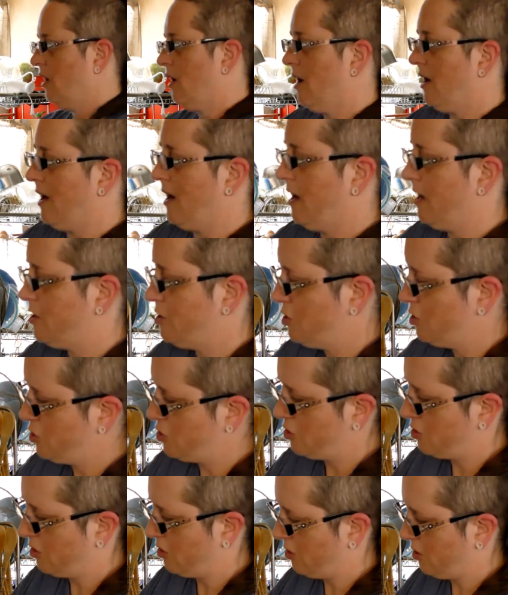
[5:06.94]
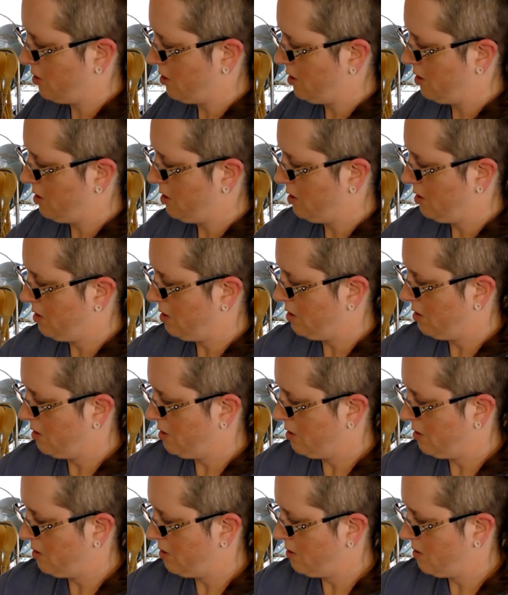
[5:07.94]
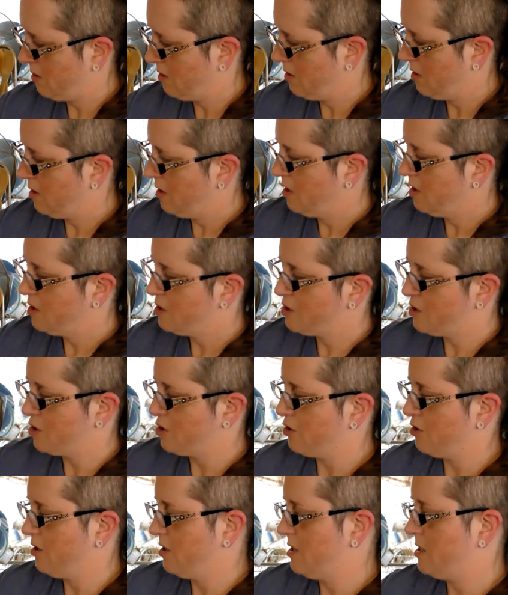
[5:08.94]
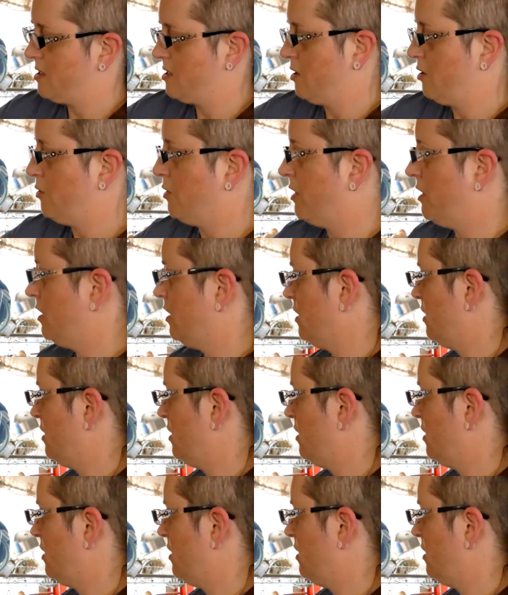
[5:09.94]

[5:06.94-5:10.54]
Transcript: Add your sugar. Stir it so it